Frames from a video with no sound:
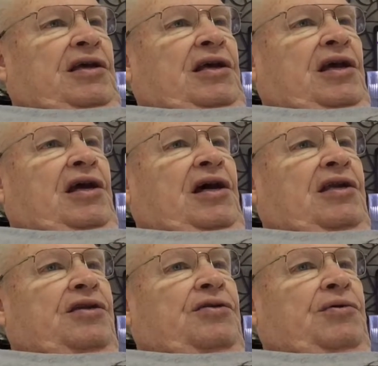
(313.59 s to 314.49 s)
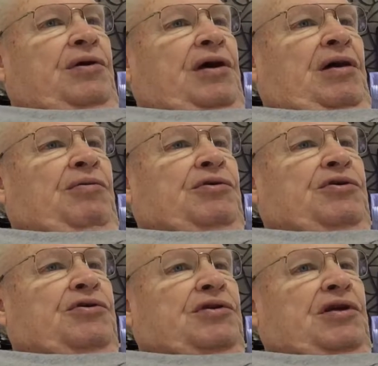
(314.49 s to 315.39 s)
I was
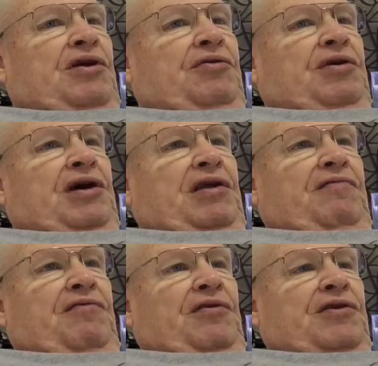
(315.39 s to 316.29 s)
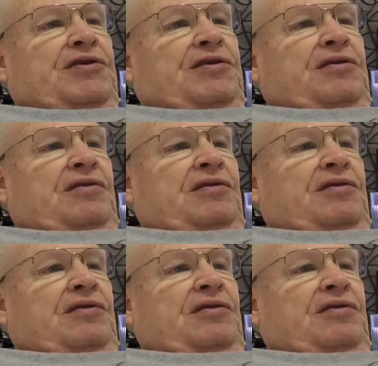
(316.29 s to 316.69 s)
using GoDaddy for the